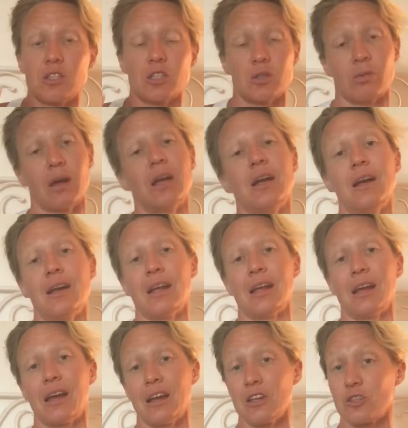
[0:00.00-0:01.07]

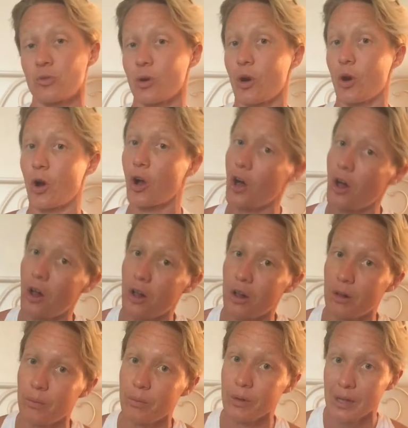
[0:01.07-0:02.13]
serenity and it's around
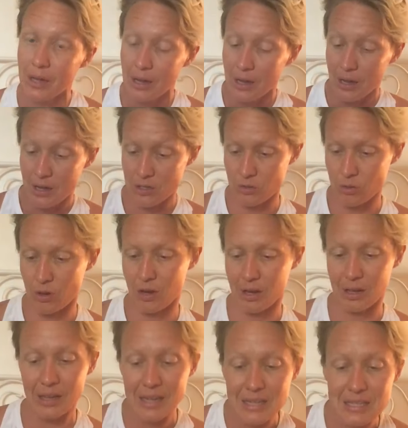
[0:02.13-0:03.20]
calm. It's around
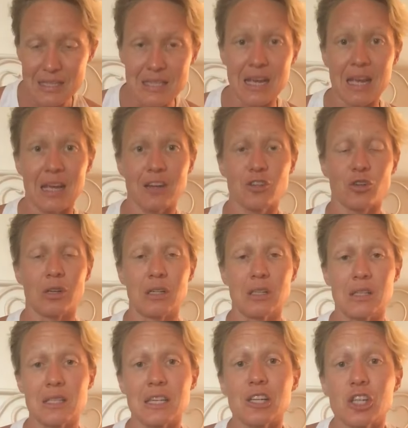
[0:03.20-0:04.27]
cleansing,
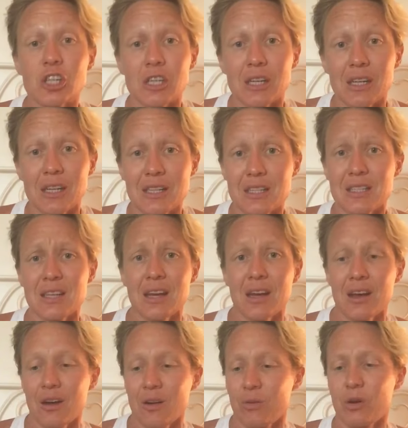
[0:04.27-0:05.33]
transitions.
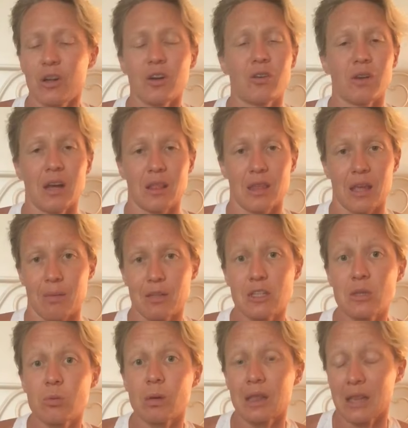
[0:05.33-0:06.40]
What a great theme. This
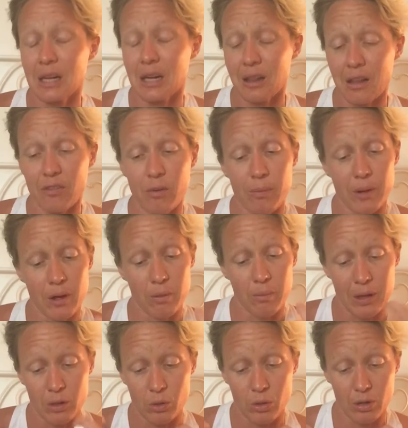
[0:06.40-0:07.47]
is one thing I love about
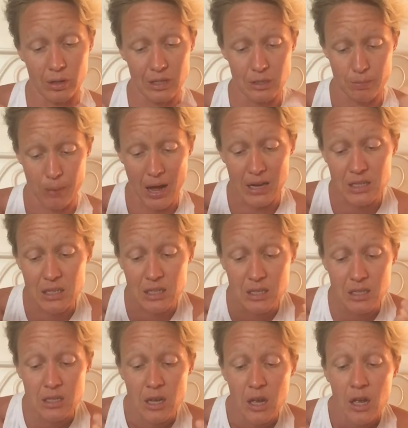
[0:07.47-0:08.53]
my Lunarly's
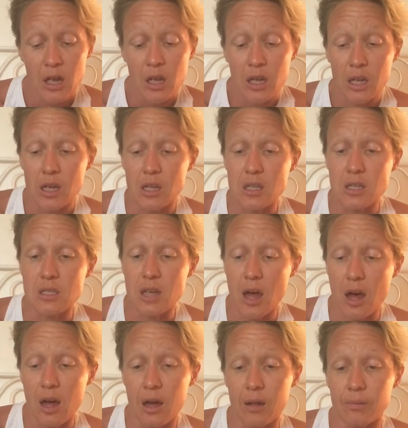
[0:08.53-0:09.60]
boxes is
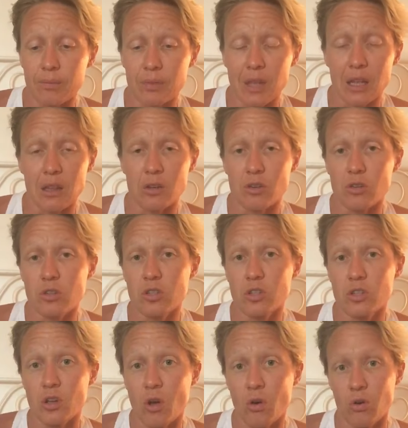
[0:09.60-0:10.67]
that they're
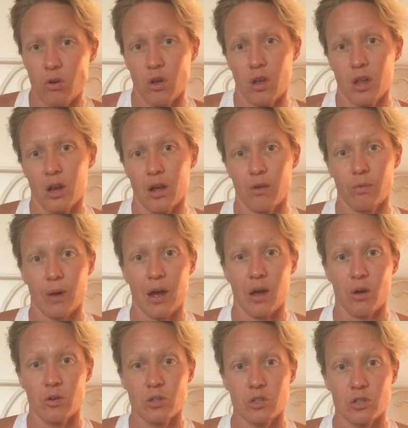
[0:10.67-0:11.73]
so good
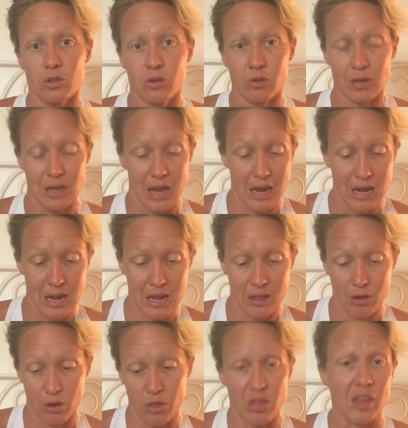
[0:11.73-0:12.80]
around creating
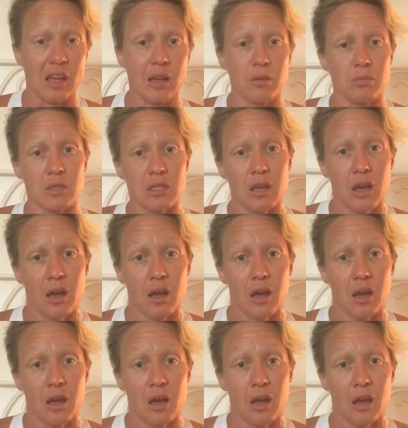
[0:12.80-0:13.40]
their themes